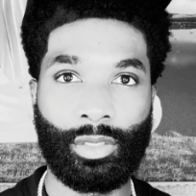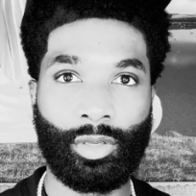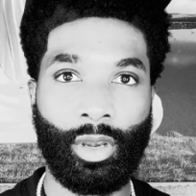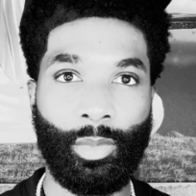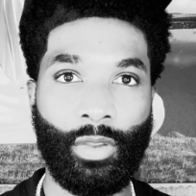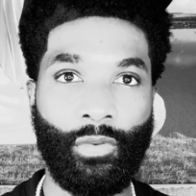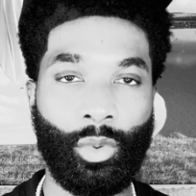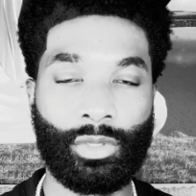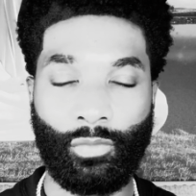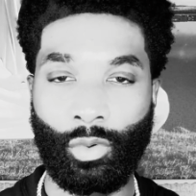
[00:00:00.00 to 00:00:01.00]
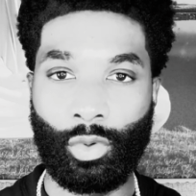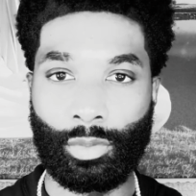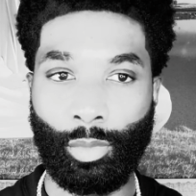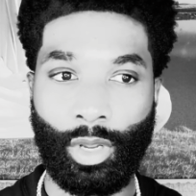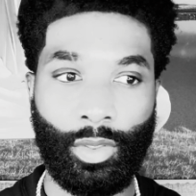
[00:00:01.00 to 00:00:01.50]
it's going to be, if it wasn't for
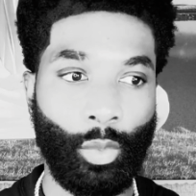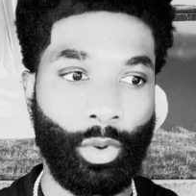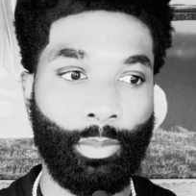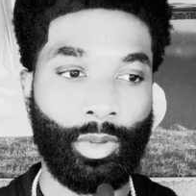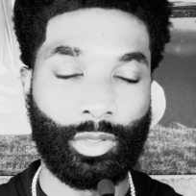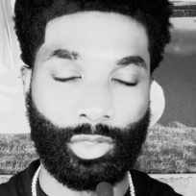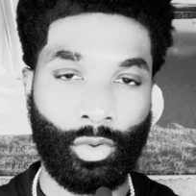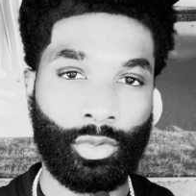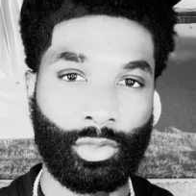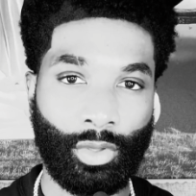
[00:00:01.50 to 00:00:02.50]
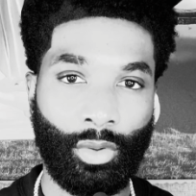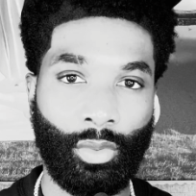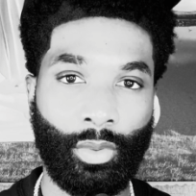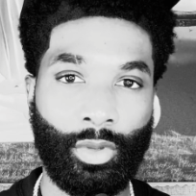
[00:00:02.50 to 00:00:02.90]
Chris Brown, there wouldn't be a so and so.